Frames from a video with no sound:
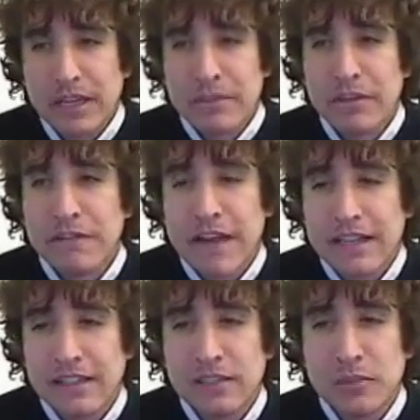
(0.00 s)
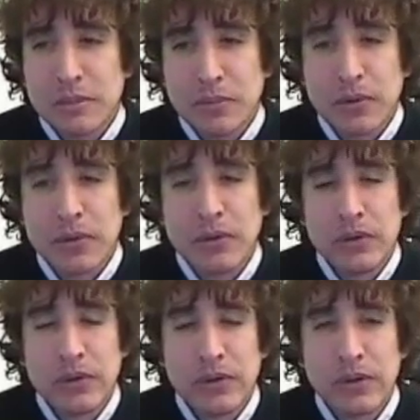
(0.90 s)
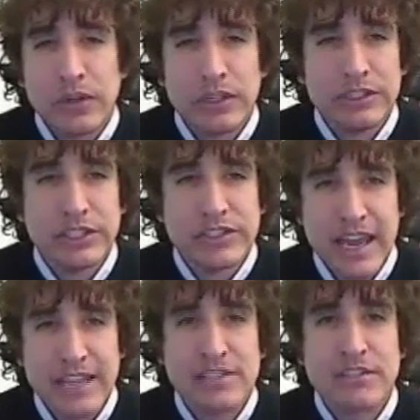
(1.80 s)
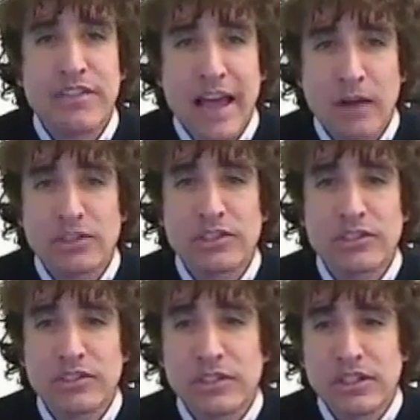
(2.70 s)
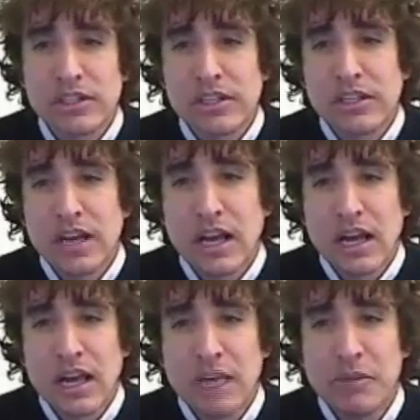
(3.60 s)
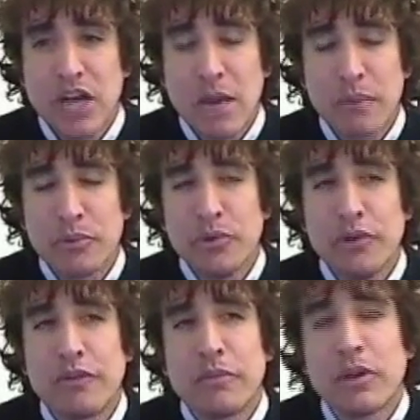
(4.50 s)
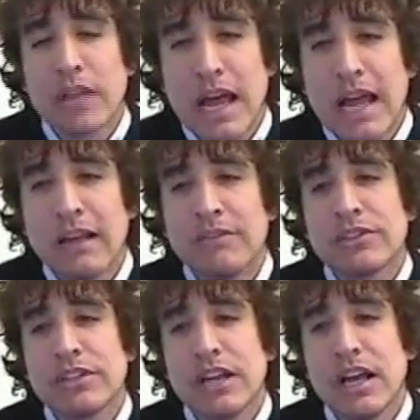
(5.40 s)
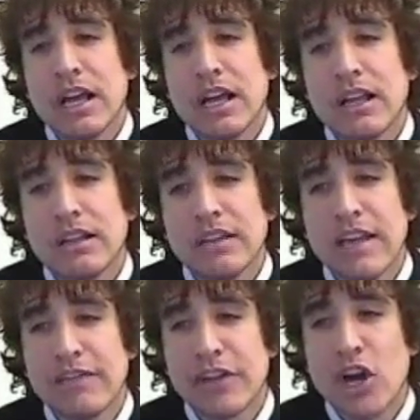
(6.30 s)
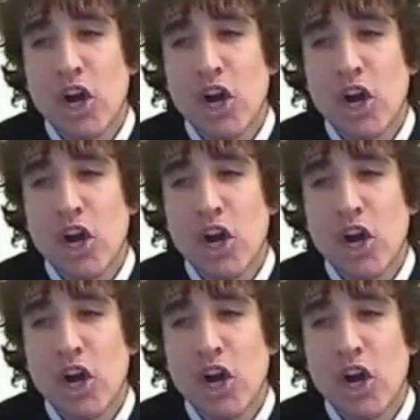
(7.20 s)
I mean, the fact that these people in the tens of thousands had been uprooted from their lives, left their